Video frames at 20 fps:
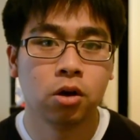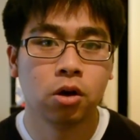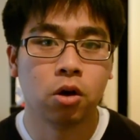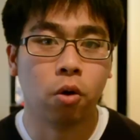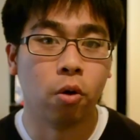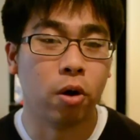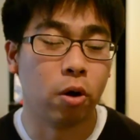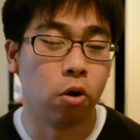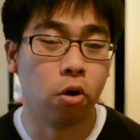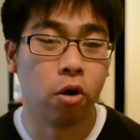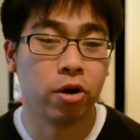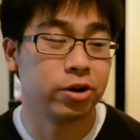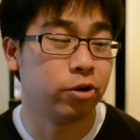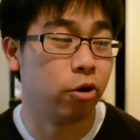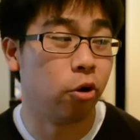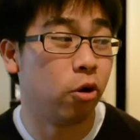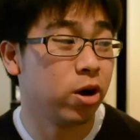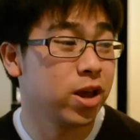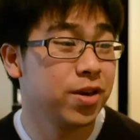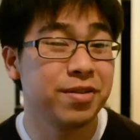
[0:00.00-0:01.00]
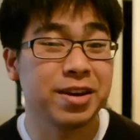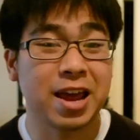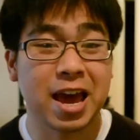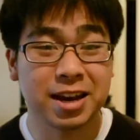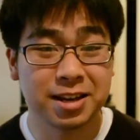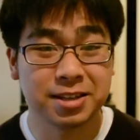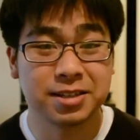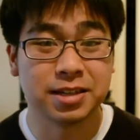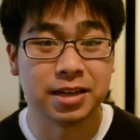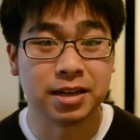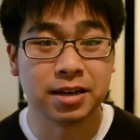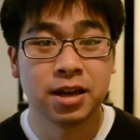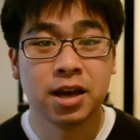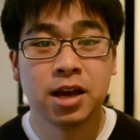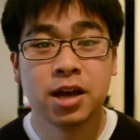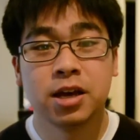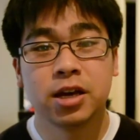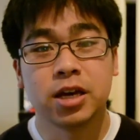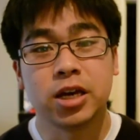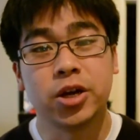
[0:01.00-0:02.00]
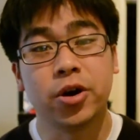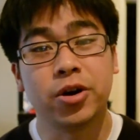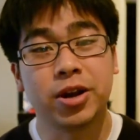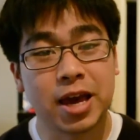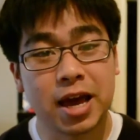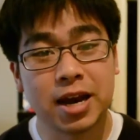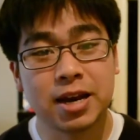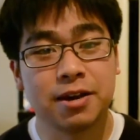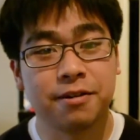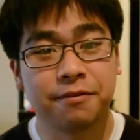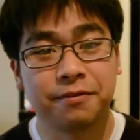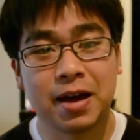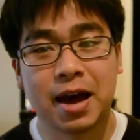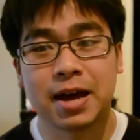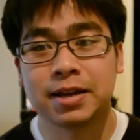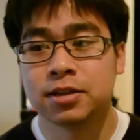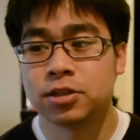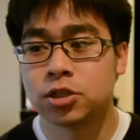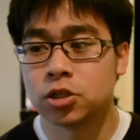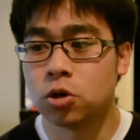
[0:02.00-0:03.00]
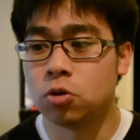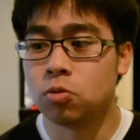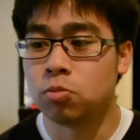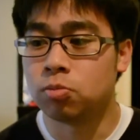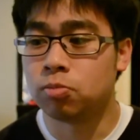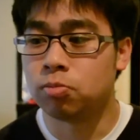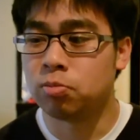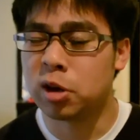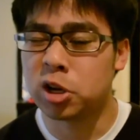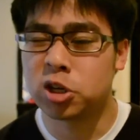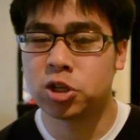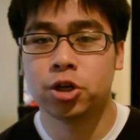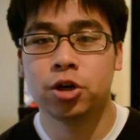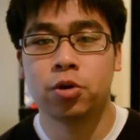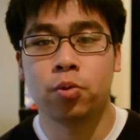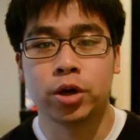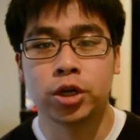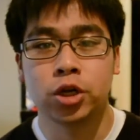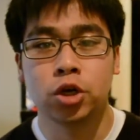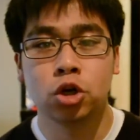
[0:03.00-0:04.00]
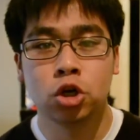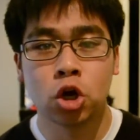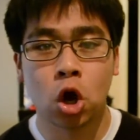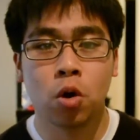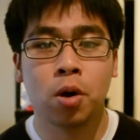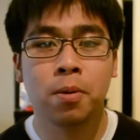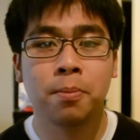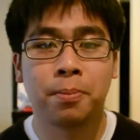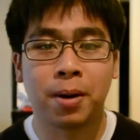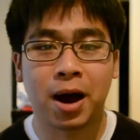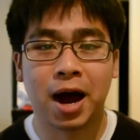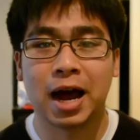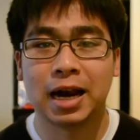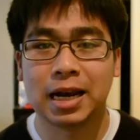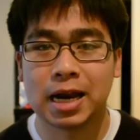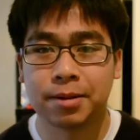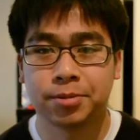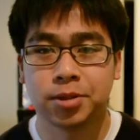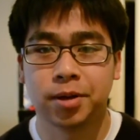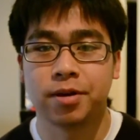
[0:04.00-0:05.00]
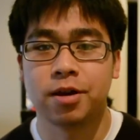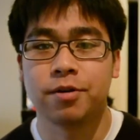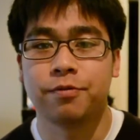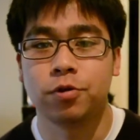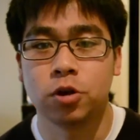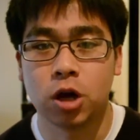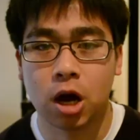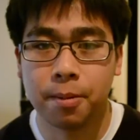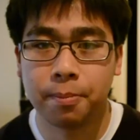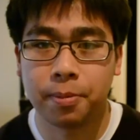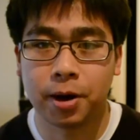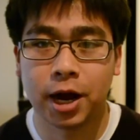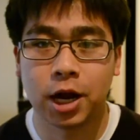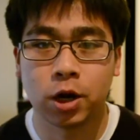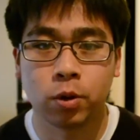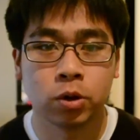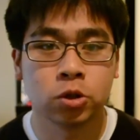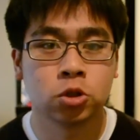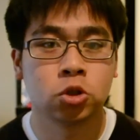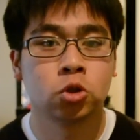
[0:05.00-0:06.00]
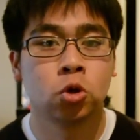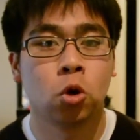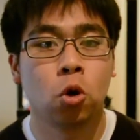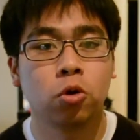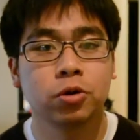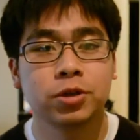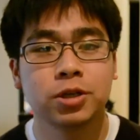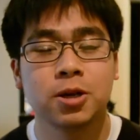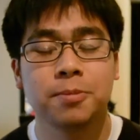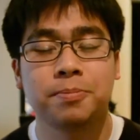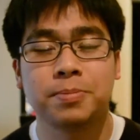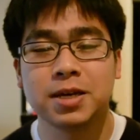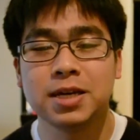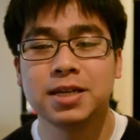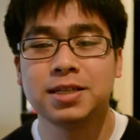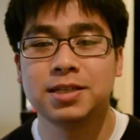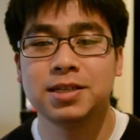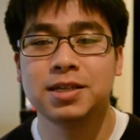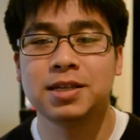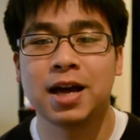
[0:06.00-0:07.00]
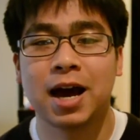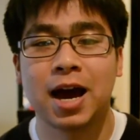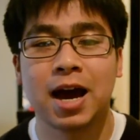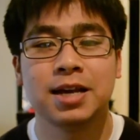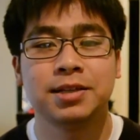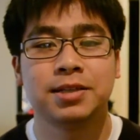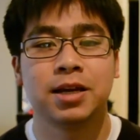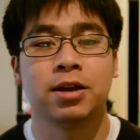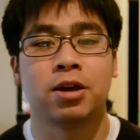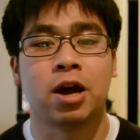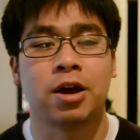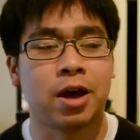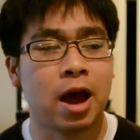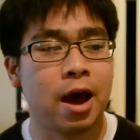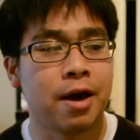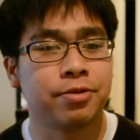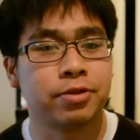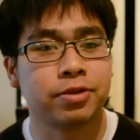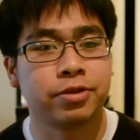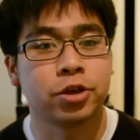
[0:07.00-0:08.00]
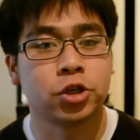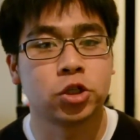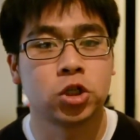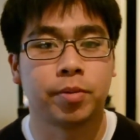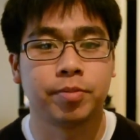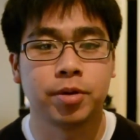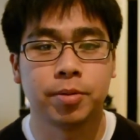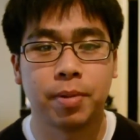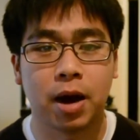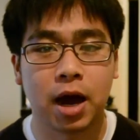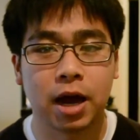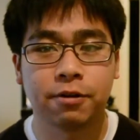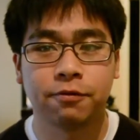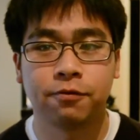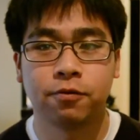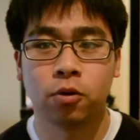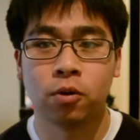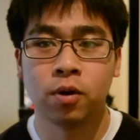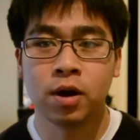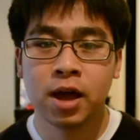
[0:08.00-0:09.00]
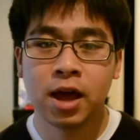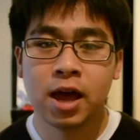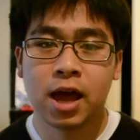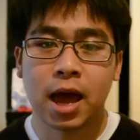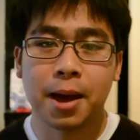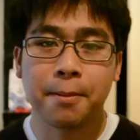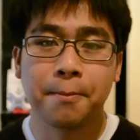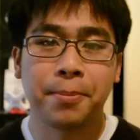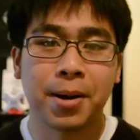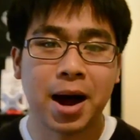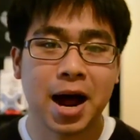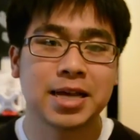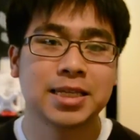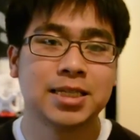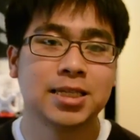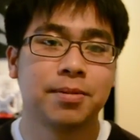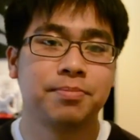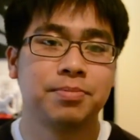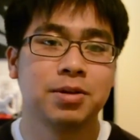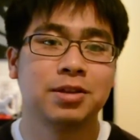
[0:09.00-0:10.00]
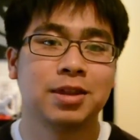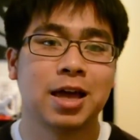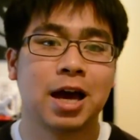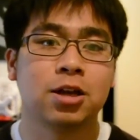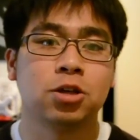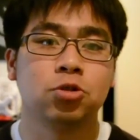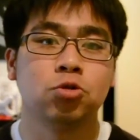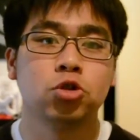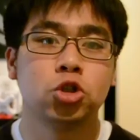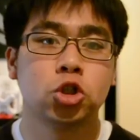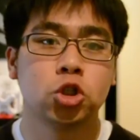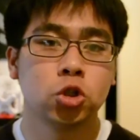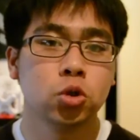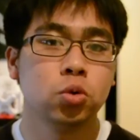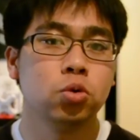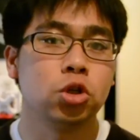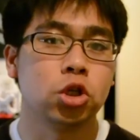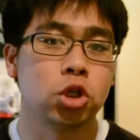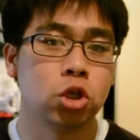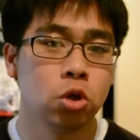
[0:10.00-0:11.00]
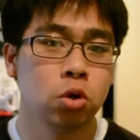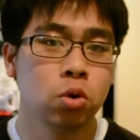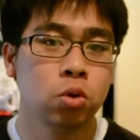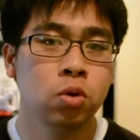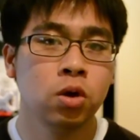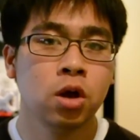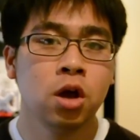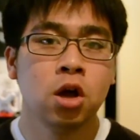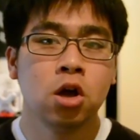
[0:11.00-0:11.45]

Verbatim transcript: or, or, or even edit it. You don't need any of that. So make sure when you go and buy a laptop, if you are buying one, talk to the PC guys at, at, at the shop you're buying for and buy something that will suit you,